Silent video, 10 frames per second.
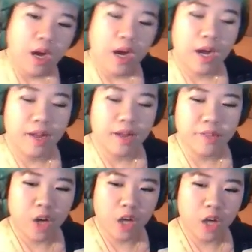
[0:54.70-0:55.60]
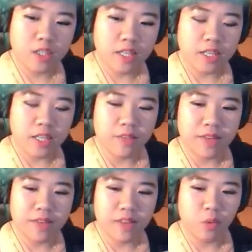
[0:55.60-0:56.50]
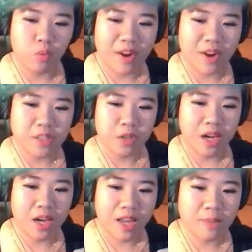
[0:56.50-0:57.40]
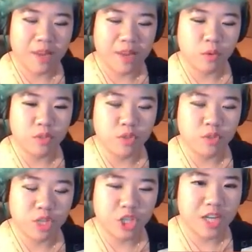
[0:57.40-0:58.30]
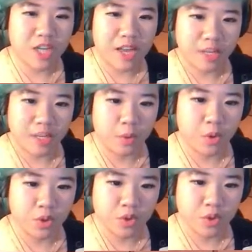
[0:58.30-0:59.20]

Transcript: I have not even the right to claim that restriction anymore.